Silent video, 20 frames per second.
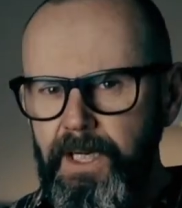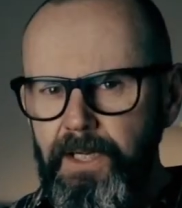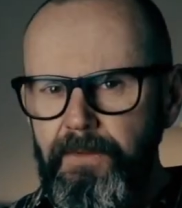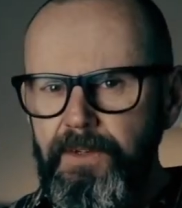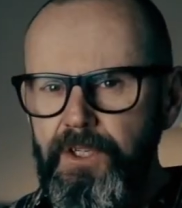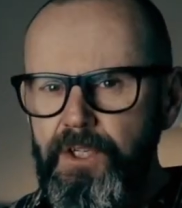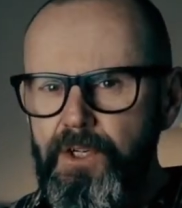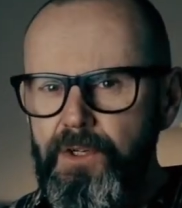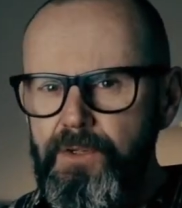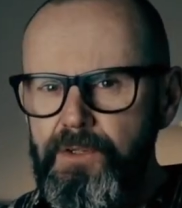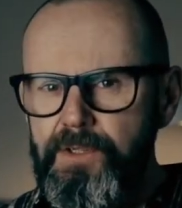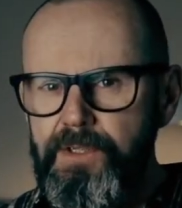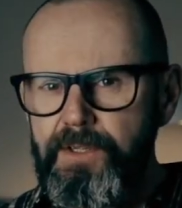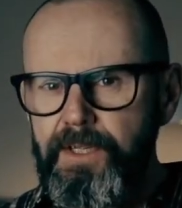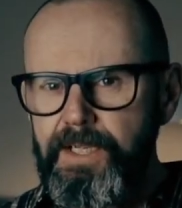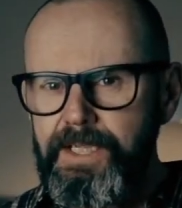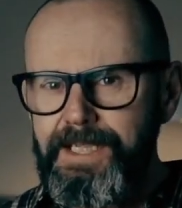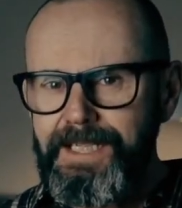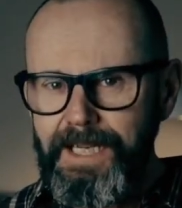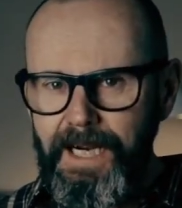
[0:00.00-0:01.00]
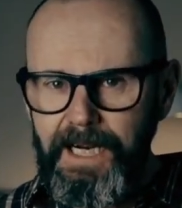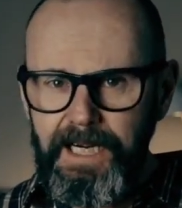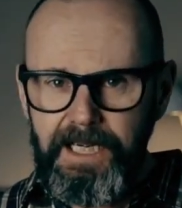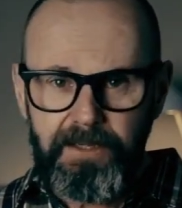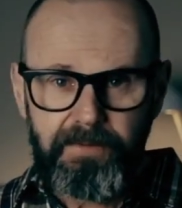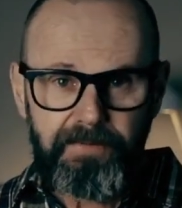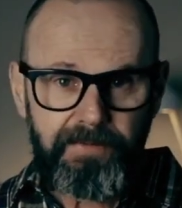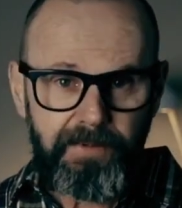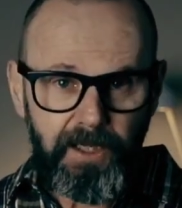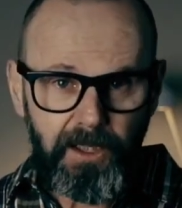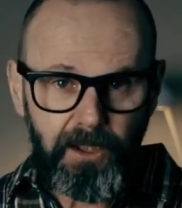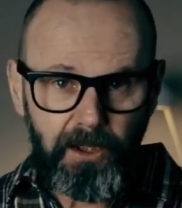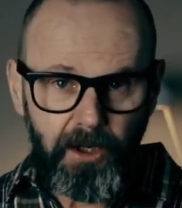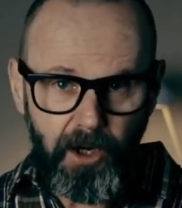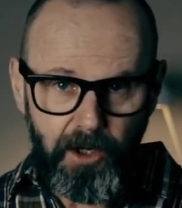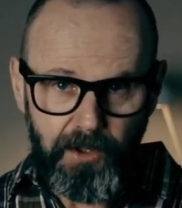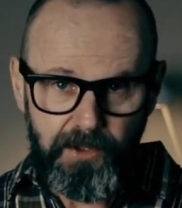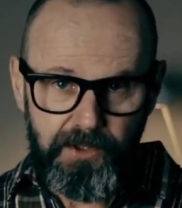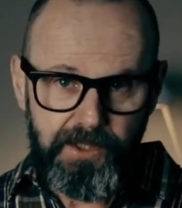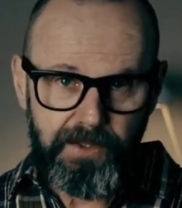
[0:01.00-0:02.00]
can use the dative for
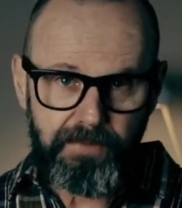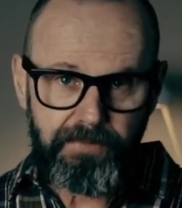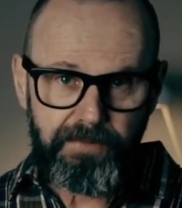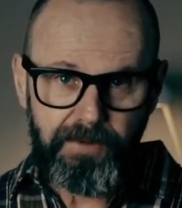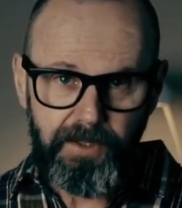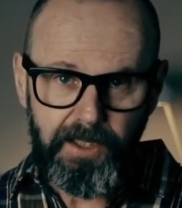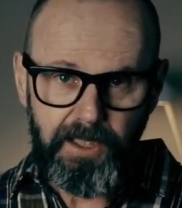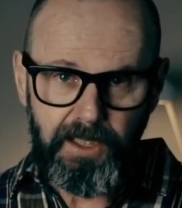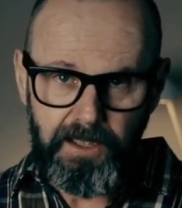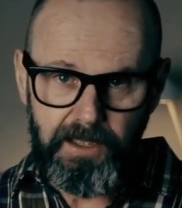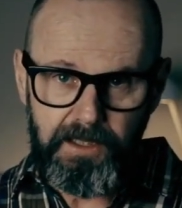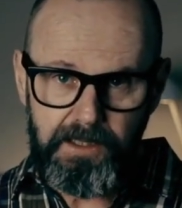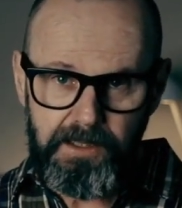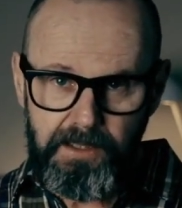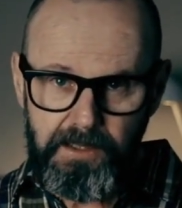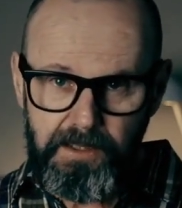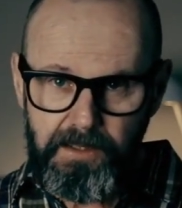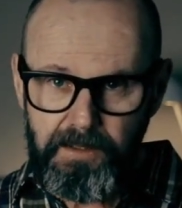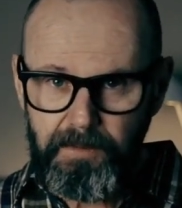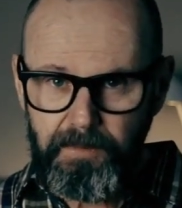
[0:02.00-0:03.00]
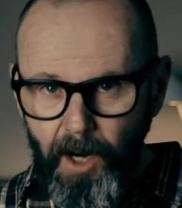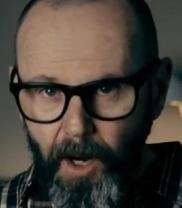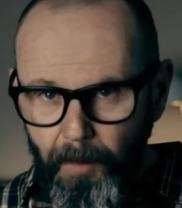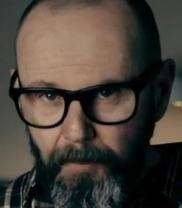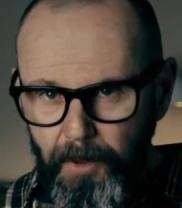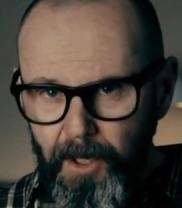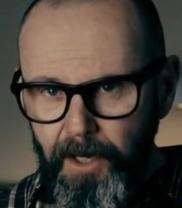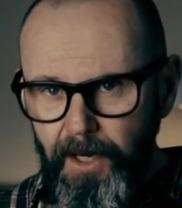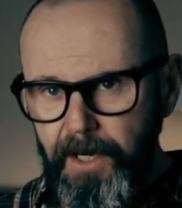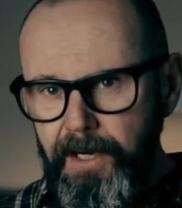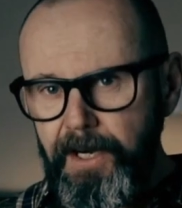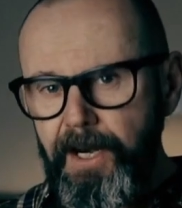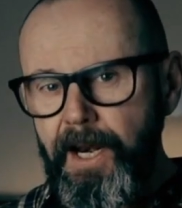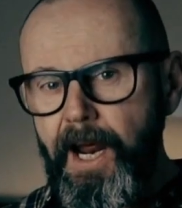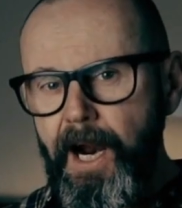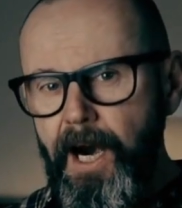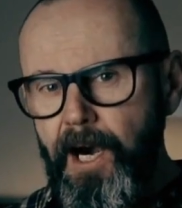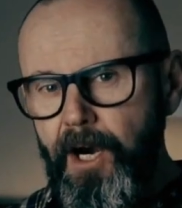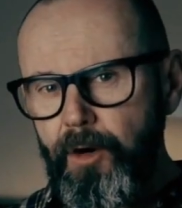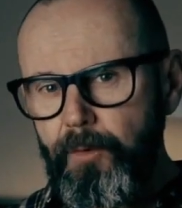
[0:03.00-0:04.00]
lots of things, but I'm going to
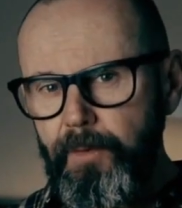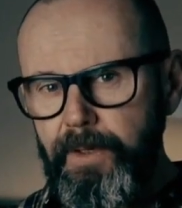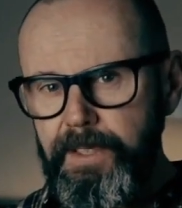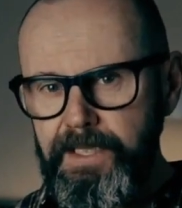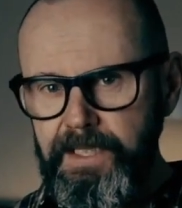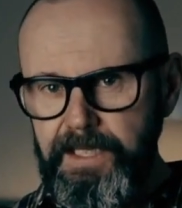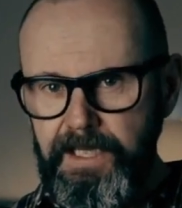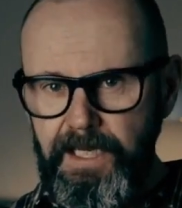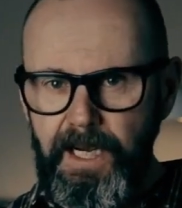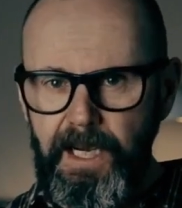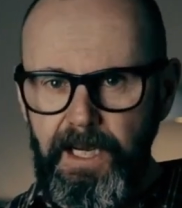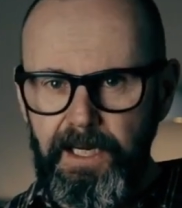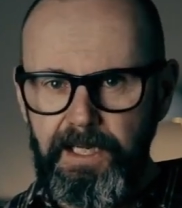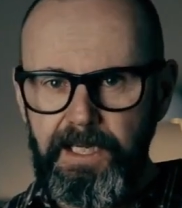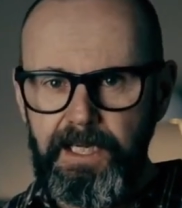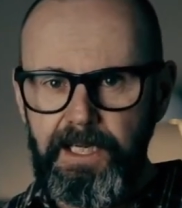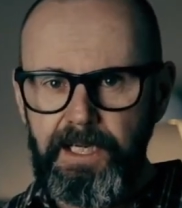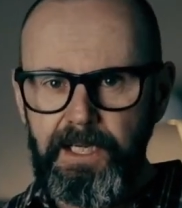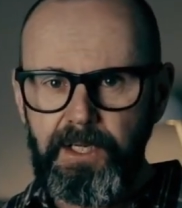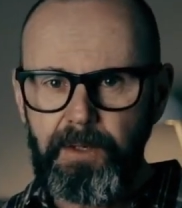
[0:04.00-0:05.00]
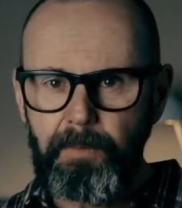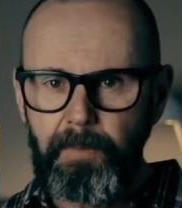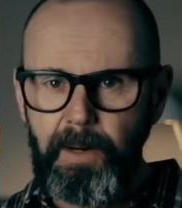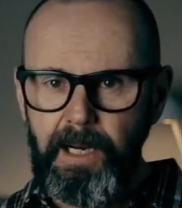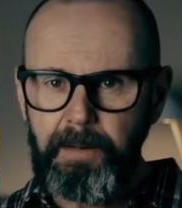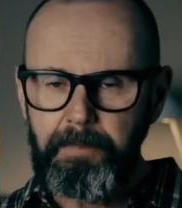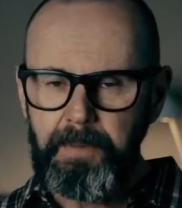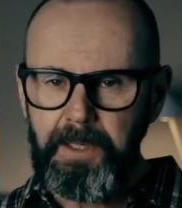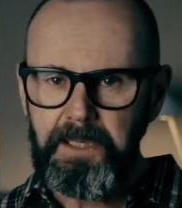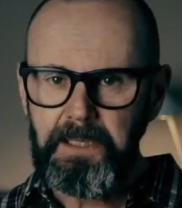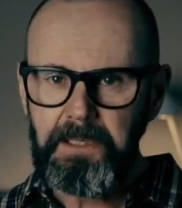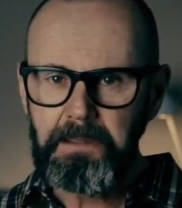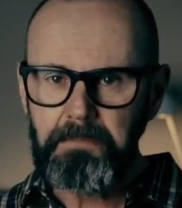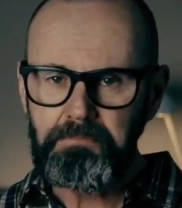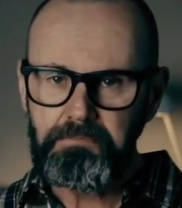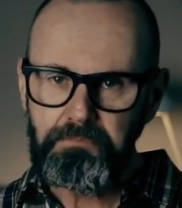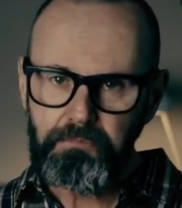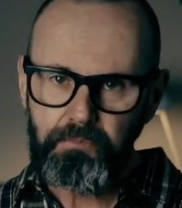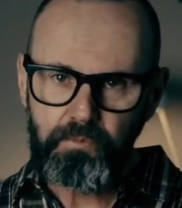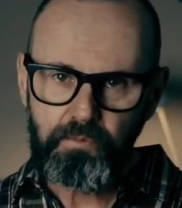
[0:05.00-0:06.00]
narrow it down here to
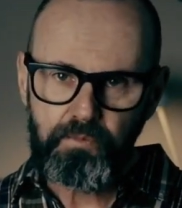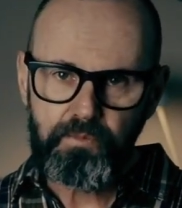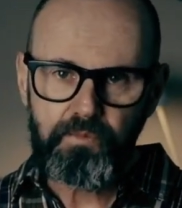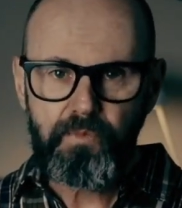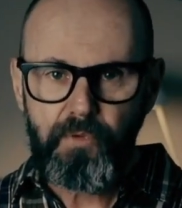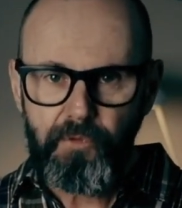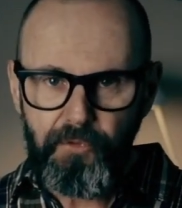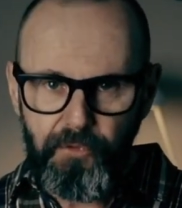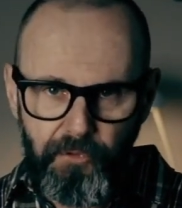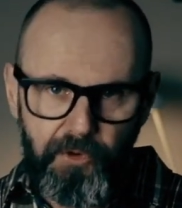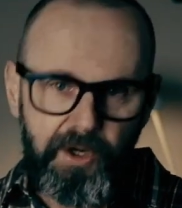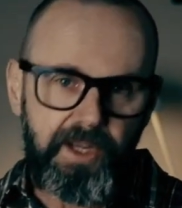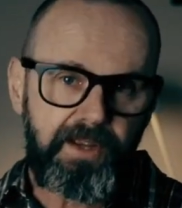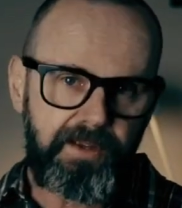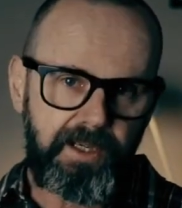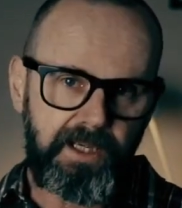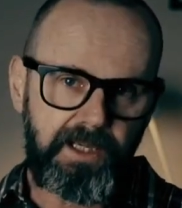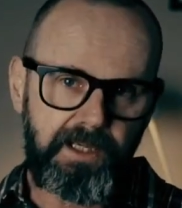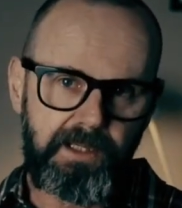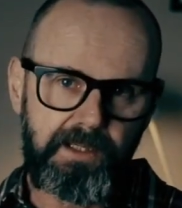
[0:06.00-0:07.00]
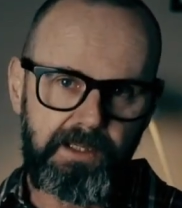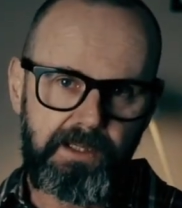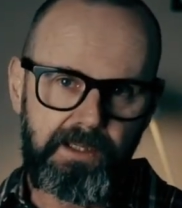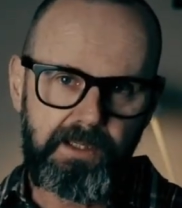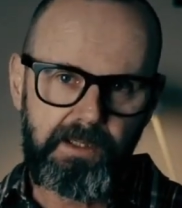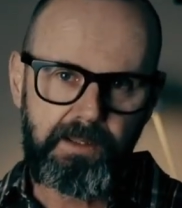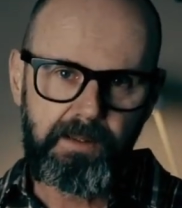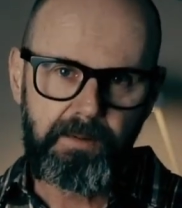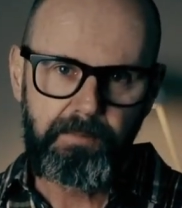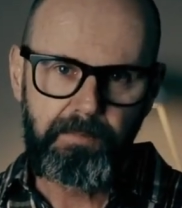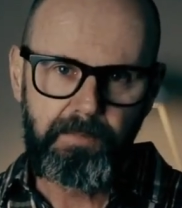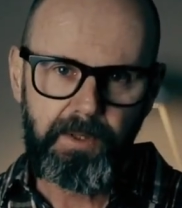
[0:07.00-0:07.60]
maybe 3 things.